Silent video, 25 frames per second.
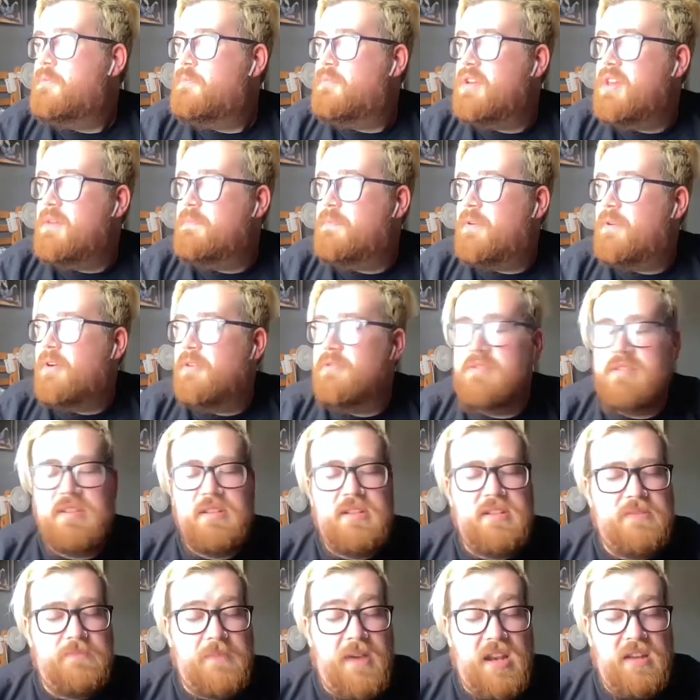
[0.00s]
But he posted
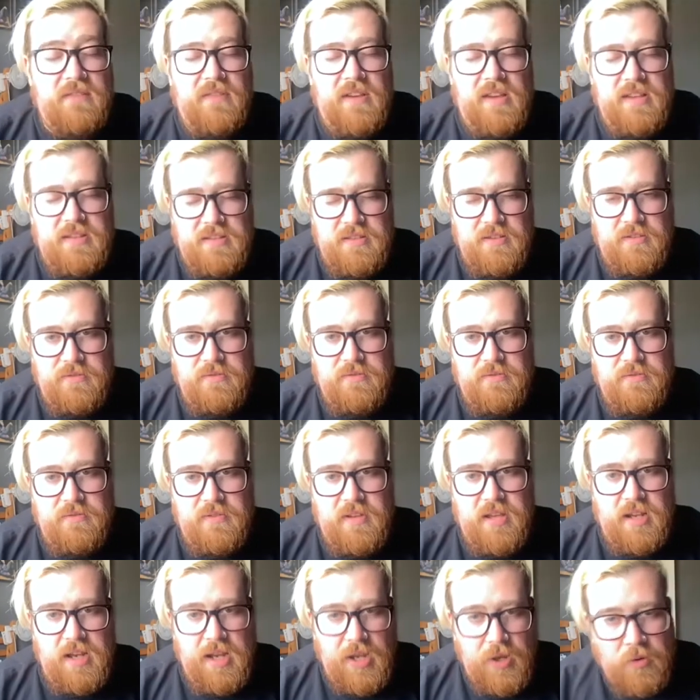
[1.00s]
his manifesto
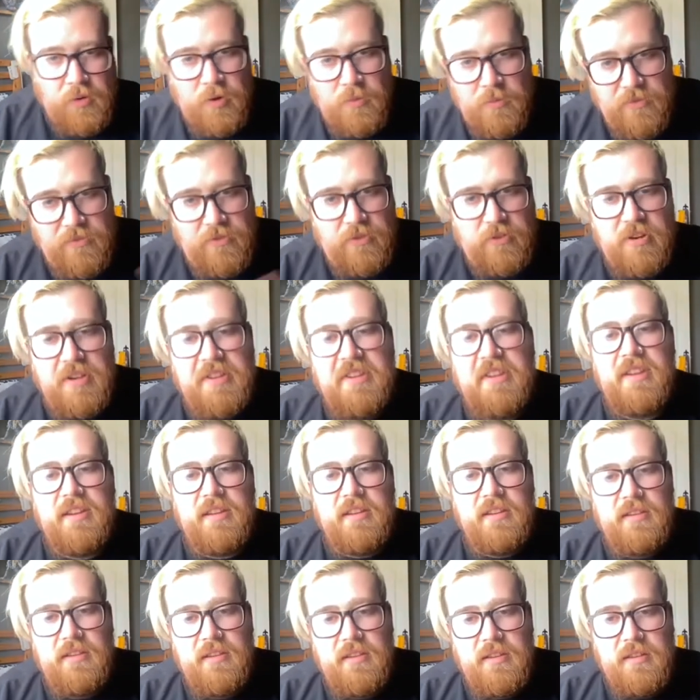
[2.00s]
an hour before he did
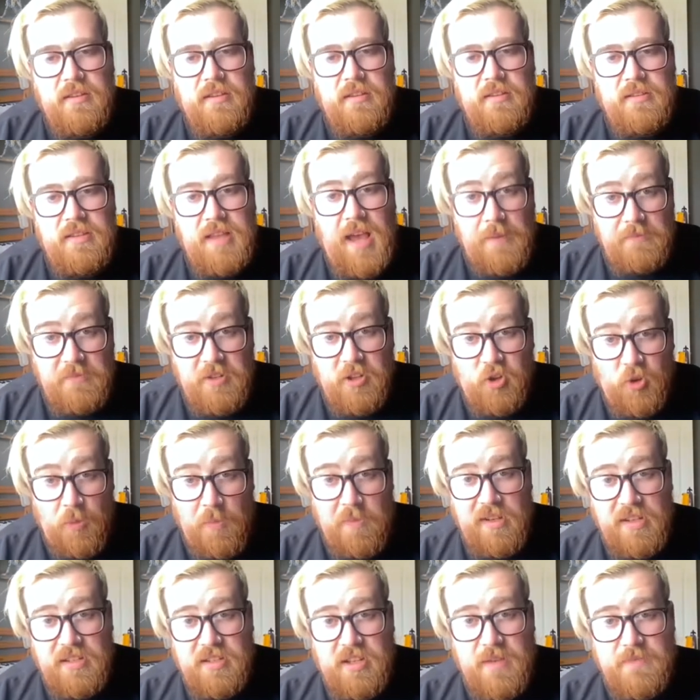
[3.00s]
it. That happened a
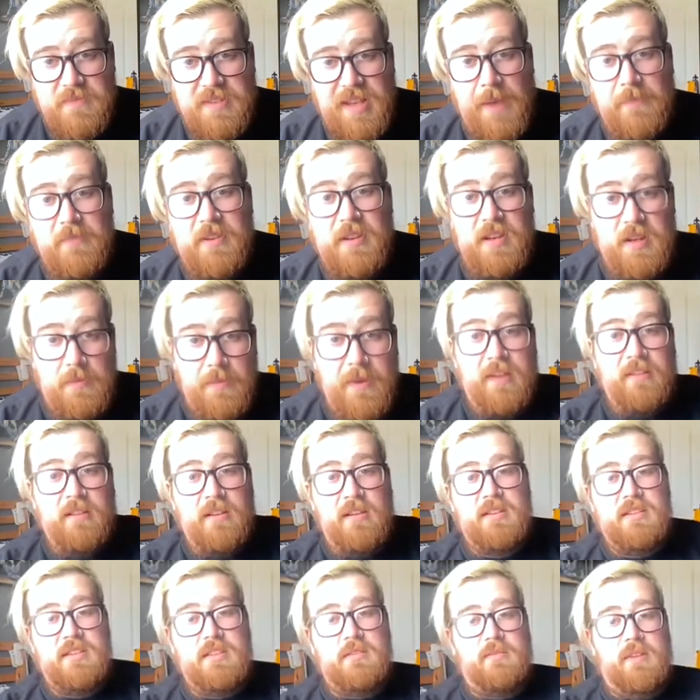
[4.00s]
couple of times. Happened in
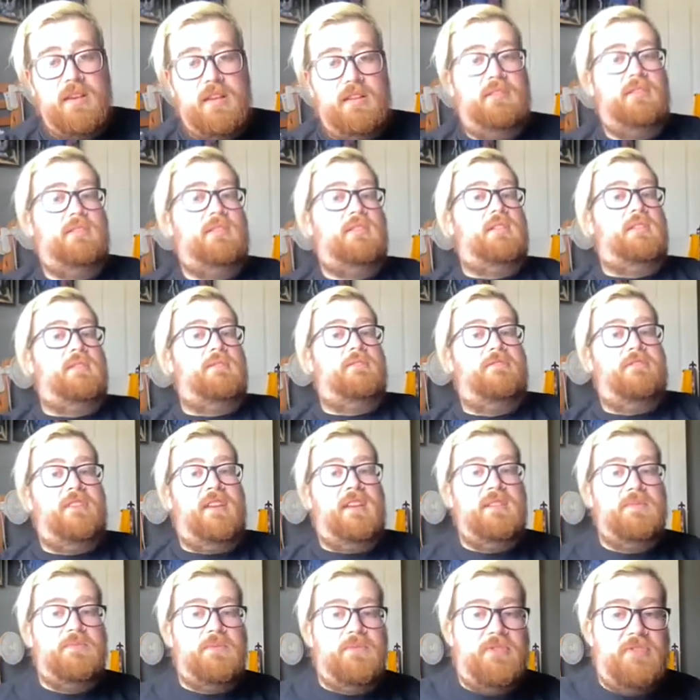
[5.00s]
America as well.
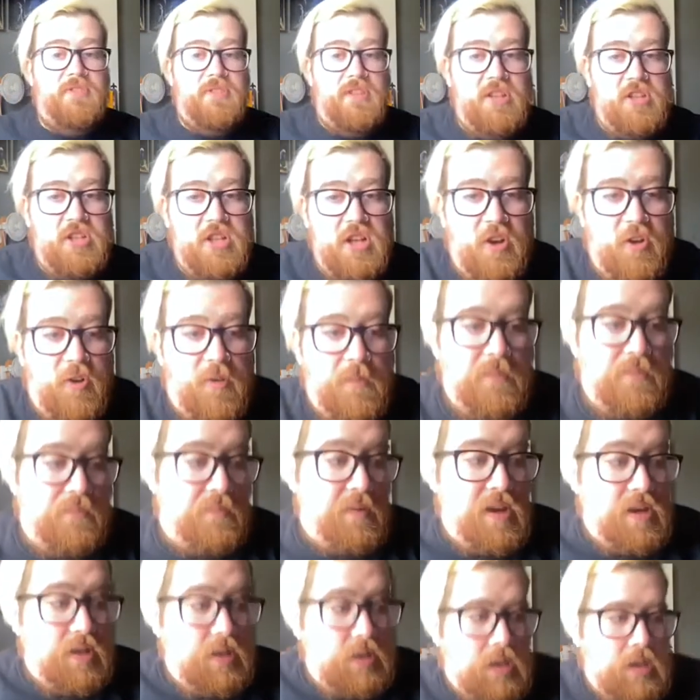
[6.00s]
Fellas before they shot up
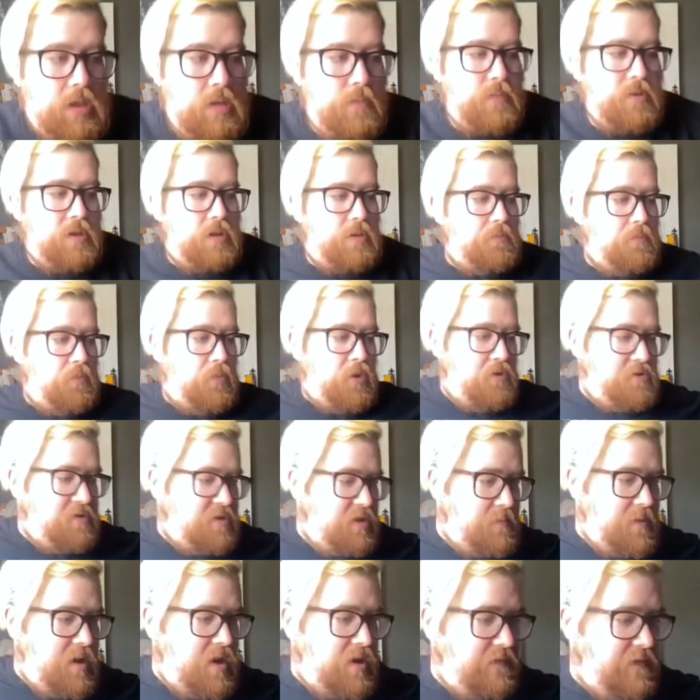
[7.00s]
places would post
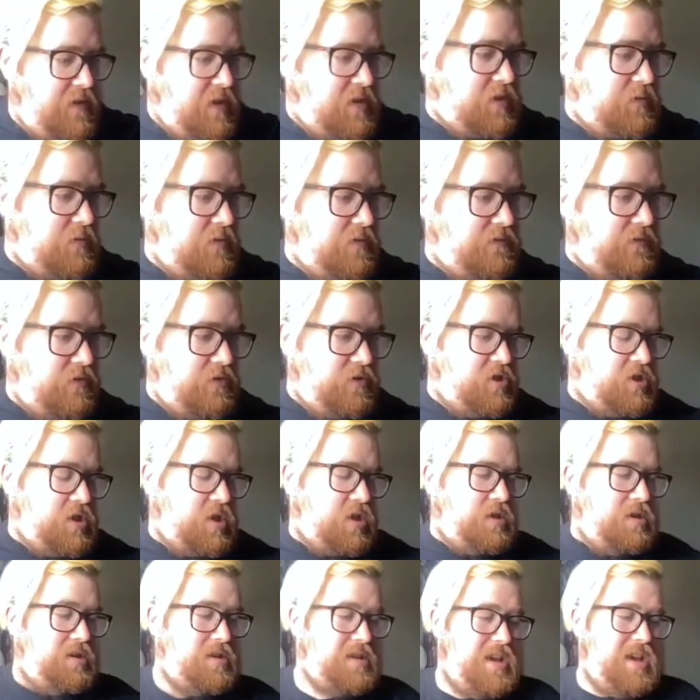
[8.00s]
a manifesto on
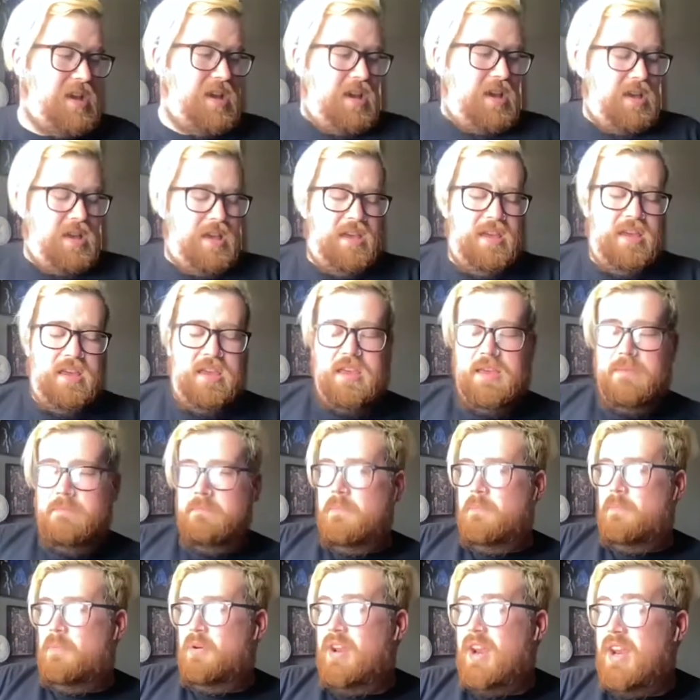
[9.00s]
4chan.
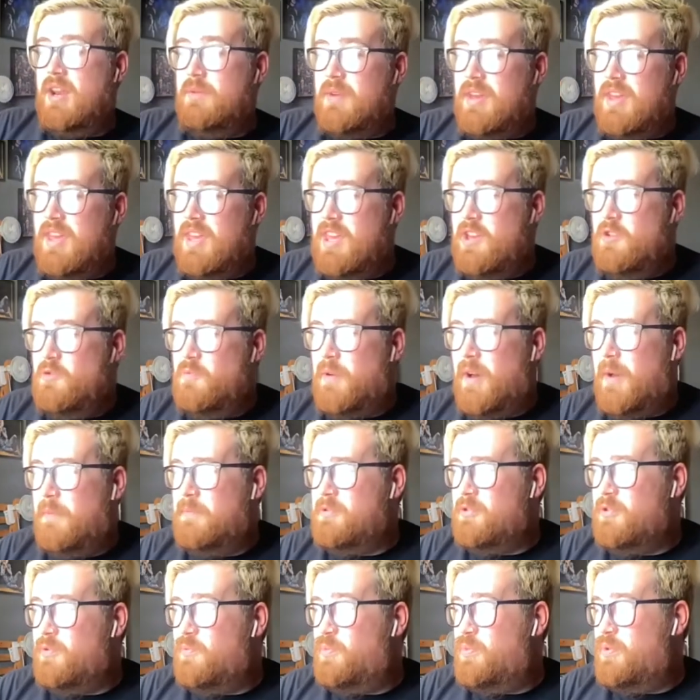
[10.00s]
But anyway, Q
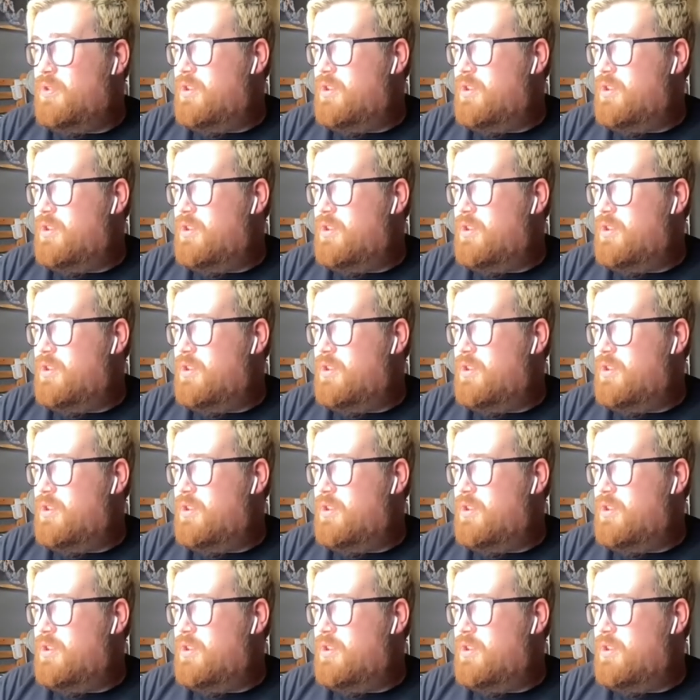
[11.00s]
popped up